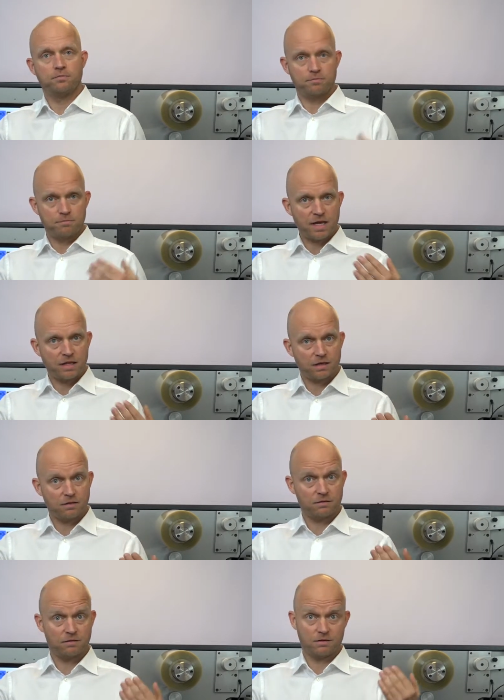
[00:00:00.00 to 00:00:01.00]

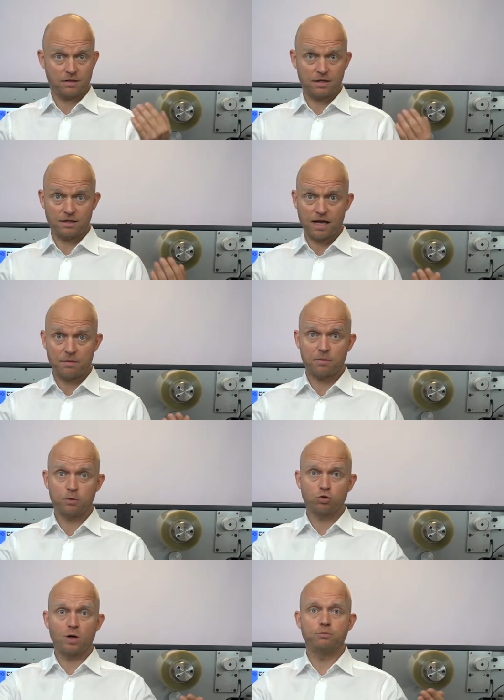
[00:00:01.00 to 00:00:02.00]
making it
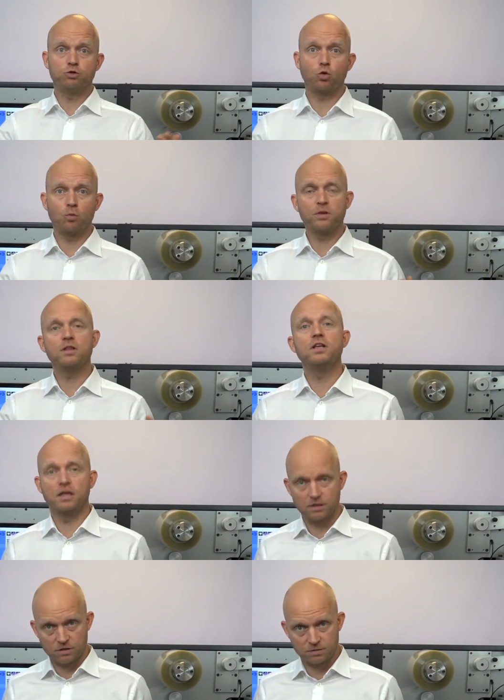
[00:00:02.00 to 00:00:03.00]
capable to absorb the
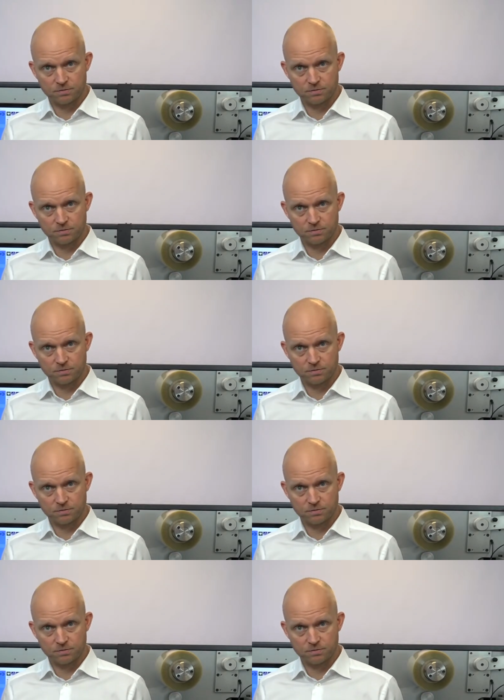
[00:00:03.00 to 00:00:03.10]
ink.